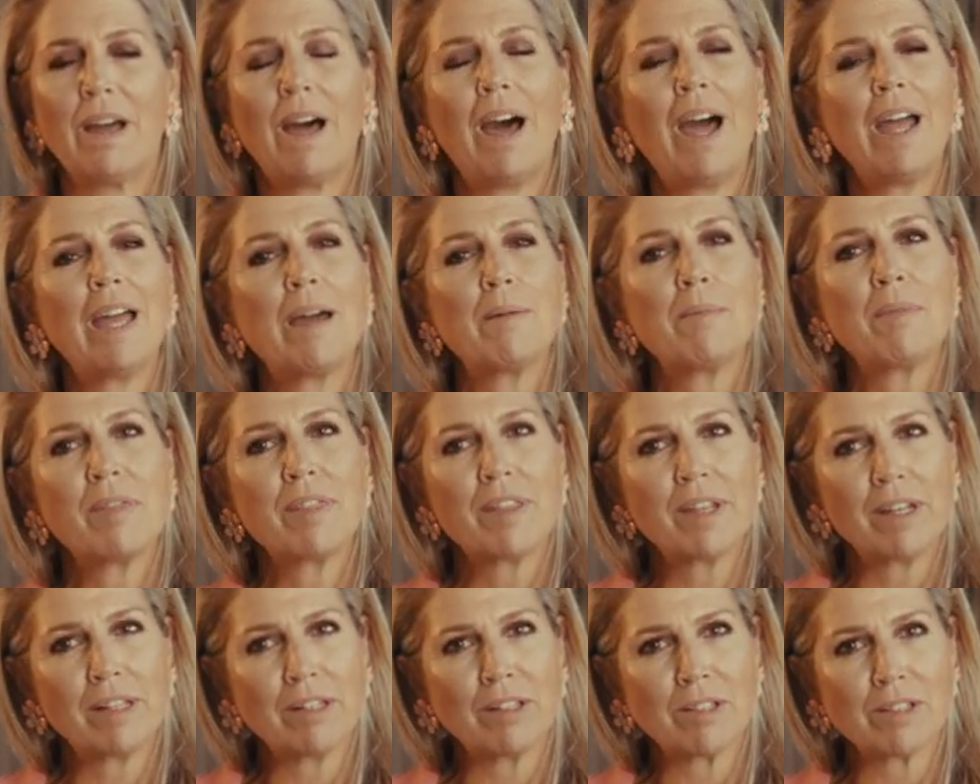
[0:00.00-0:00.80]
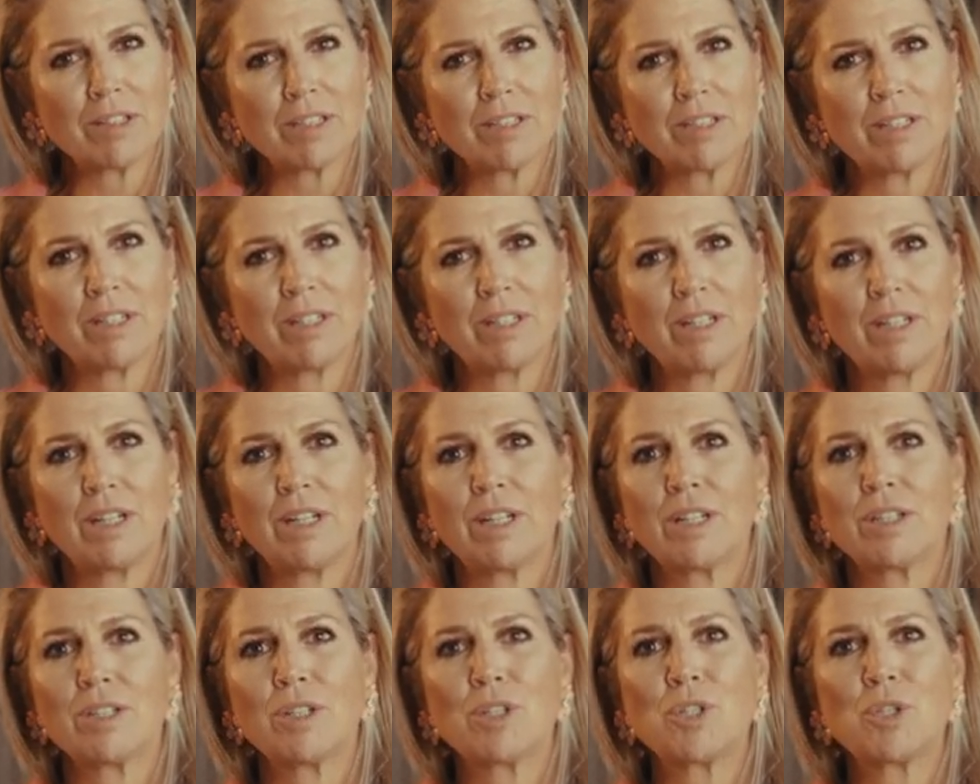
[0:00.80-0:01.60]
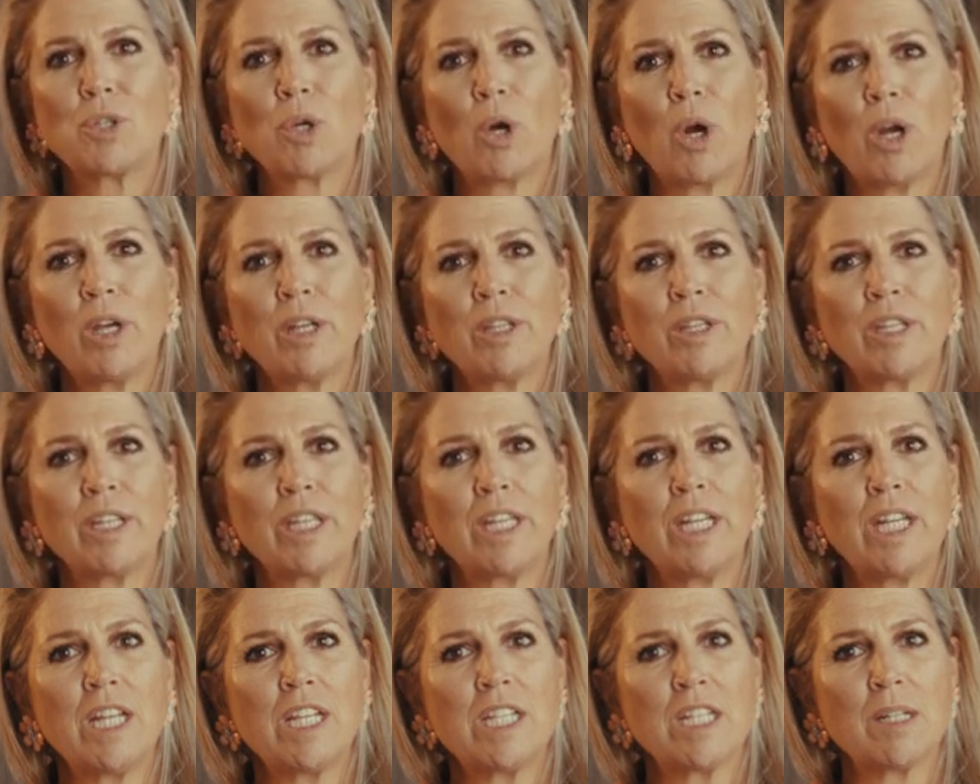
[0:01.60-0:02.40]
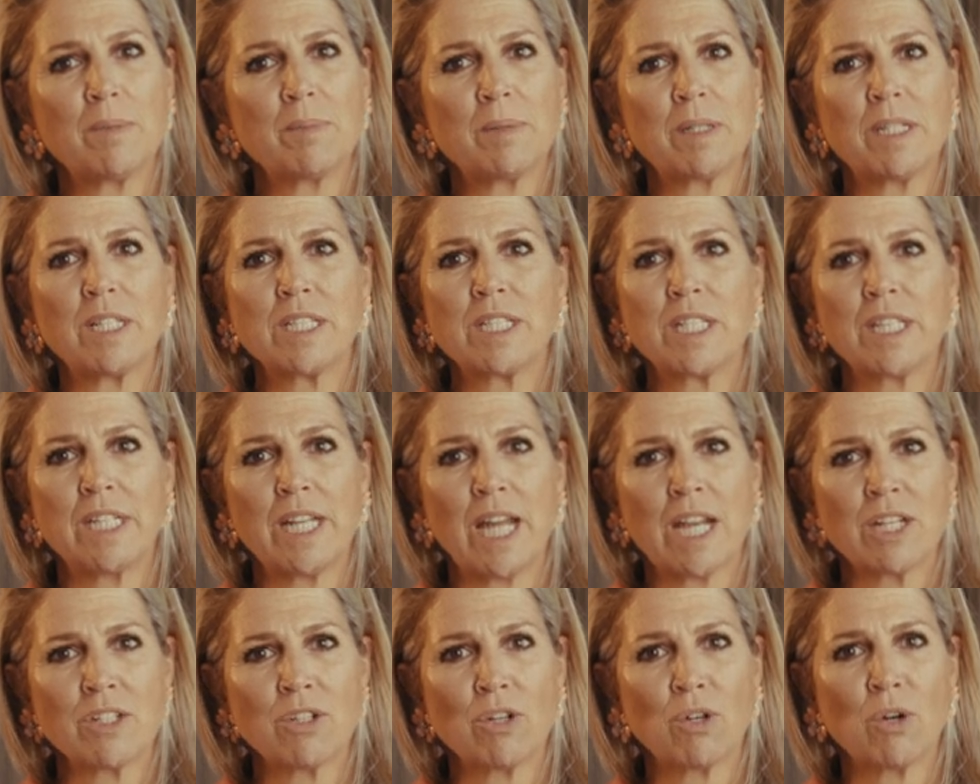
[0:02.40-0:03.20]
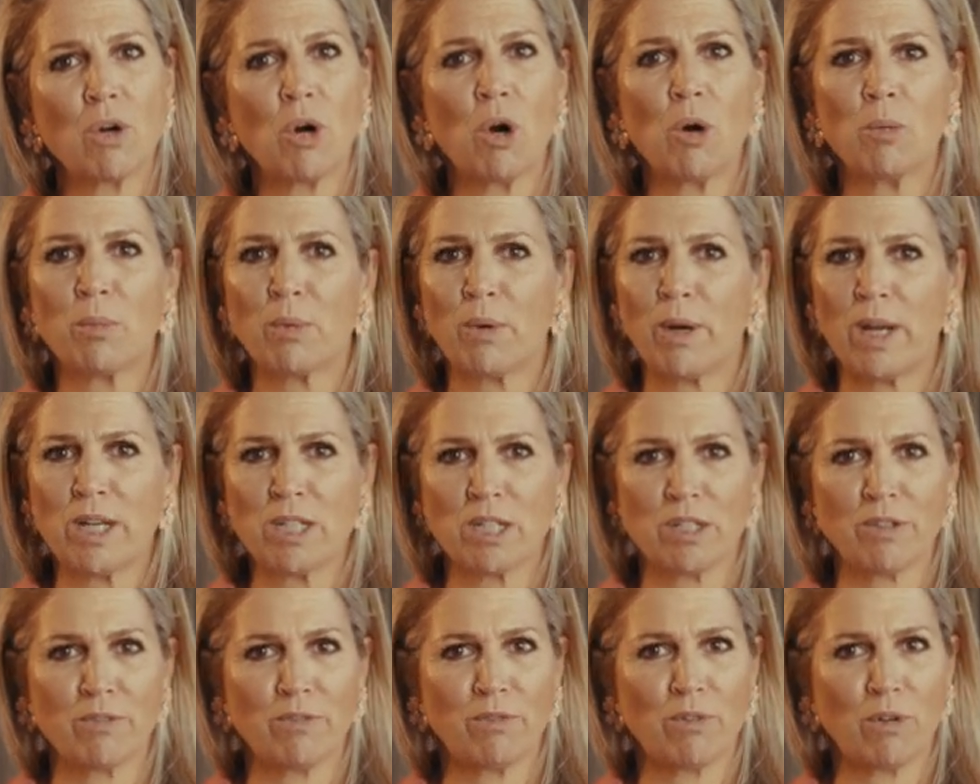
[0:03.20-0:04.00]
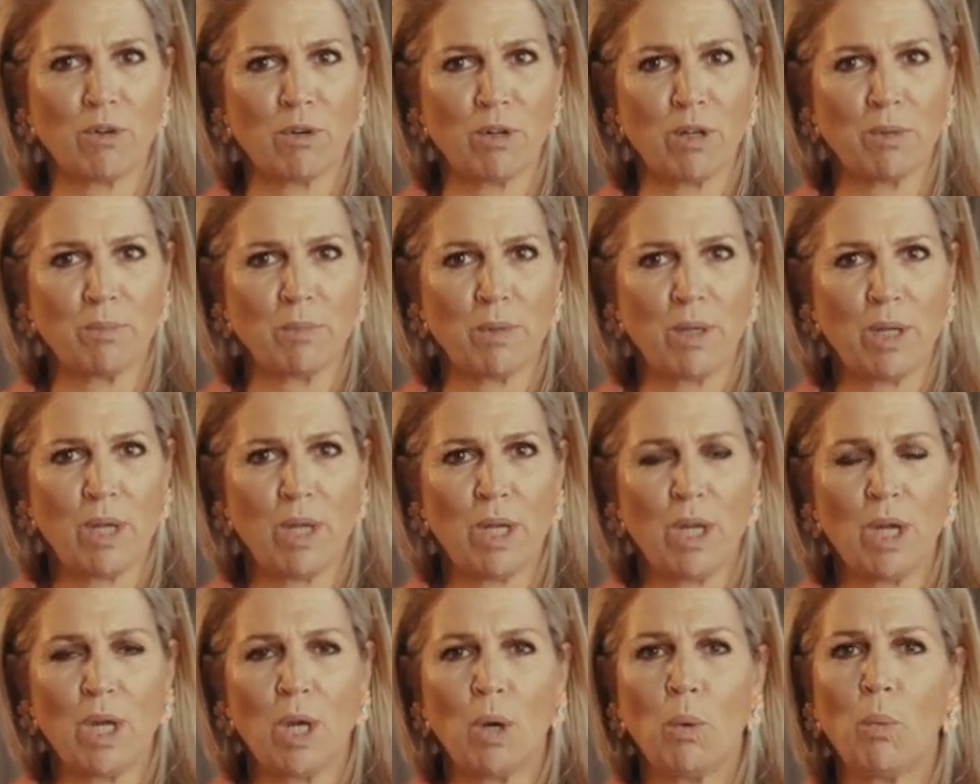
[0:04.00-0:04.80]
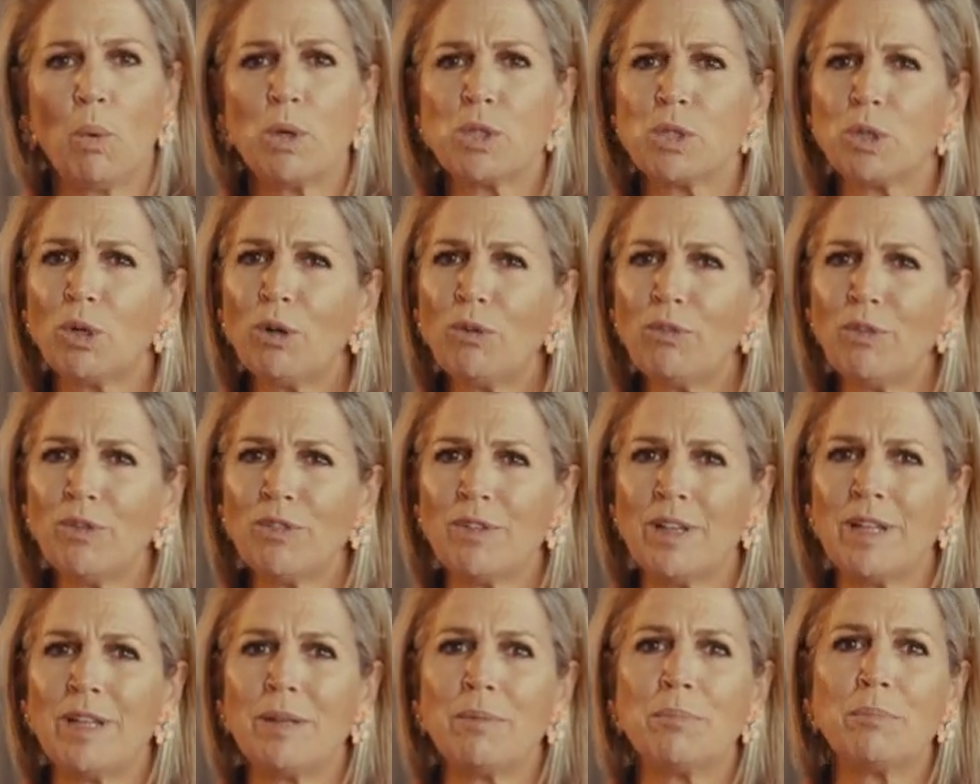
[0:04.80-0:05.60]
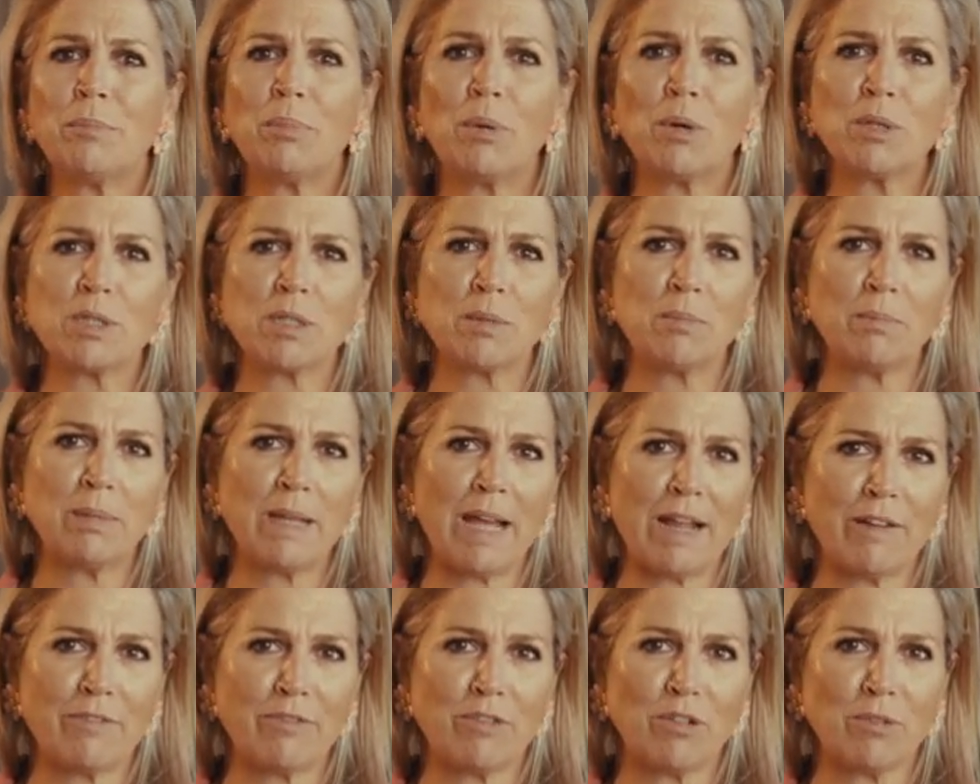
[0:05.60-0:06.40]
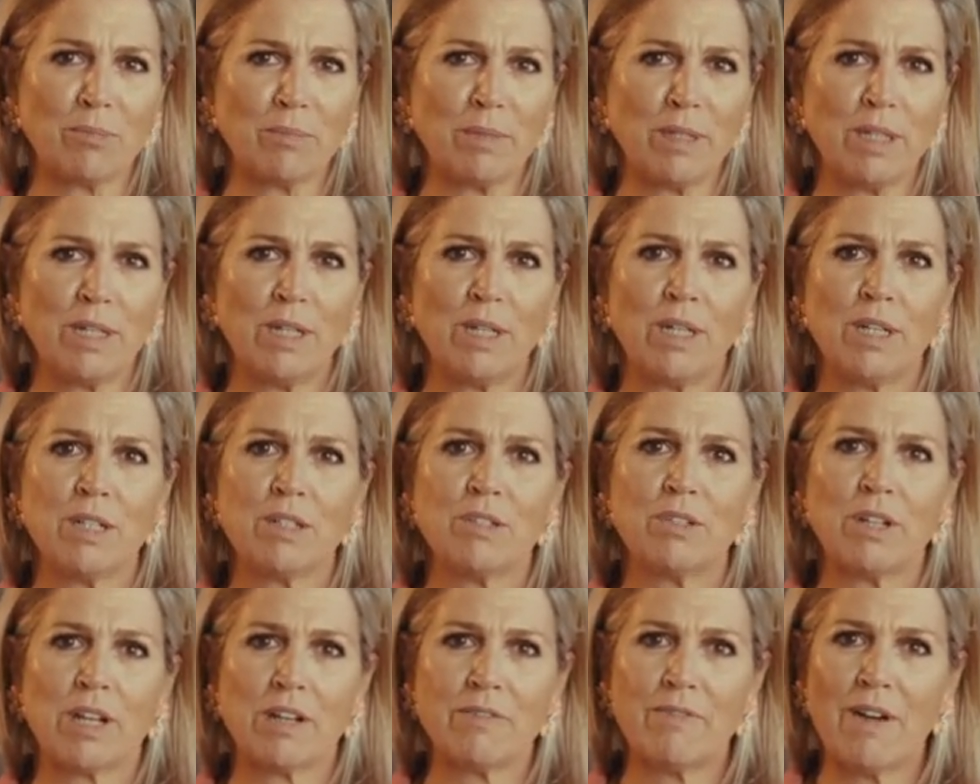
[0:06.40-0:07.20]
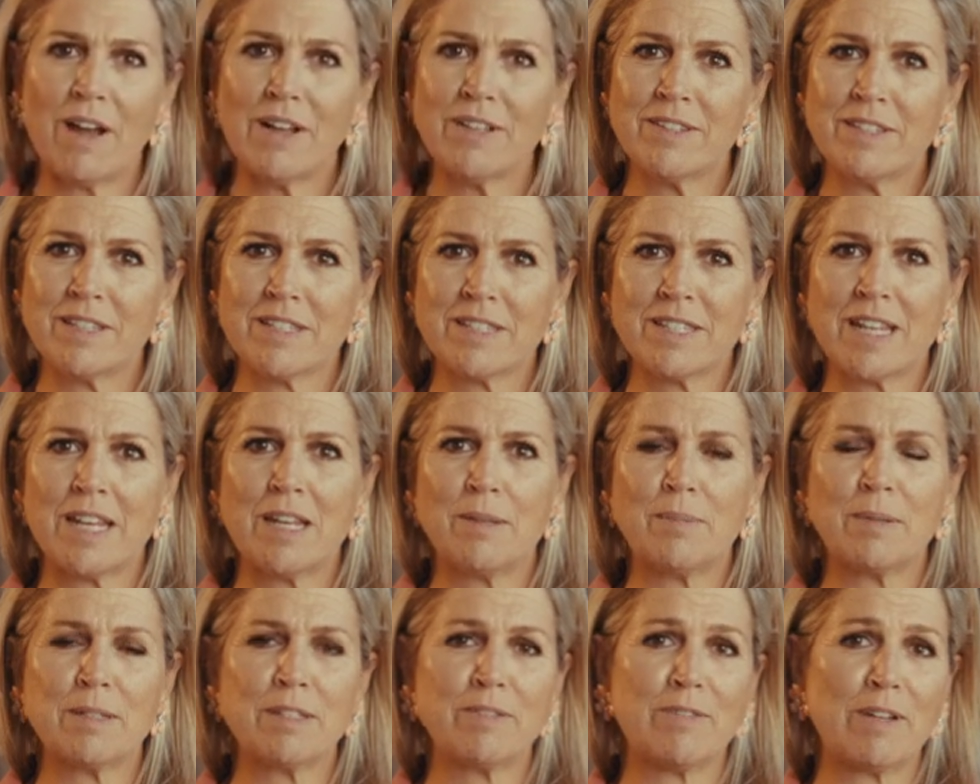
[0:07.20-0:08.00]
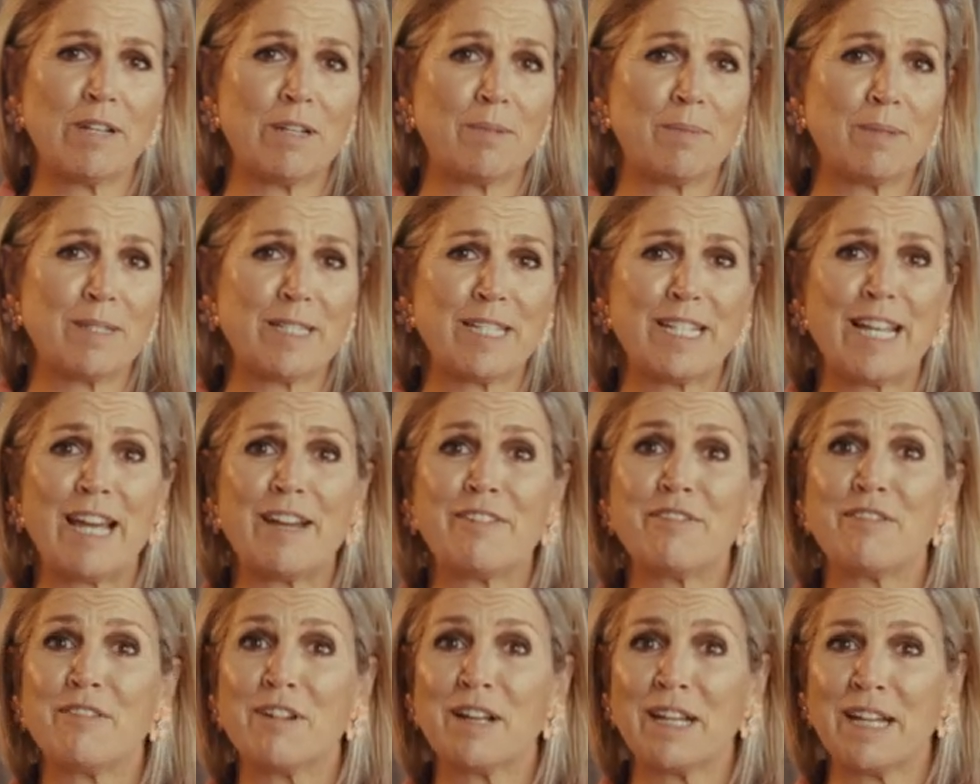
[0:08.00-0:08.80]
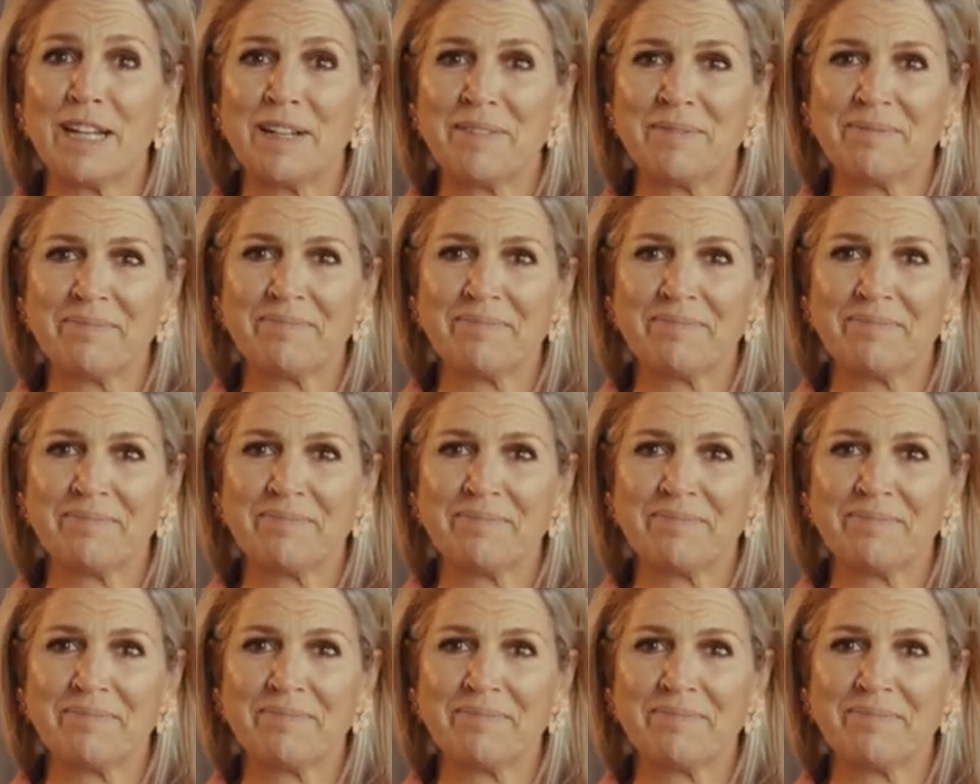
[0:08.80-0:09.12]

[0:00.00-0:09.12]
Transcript: I am thrilled to join the Egypt International Cooperation Forum, which offers an important platform to advance sustainable development in Africa,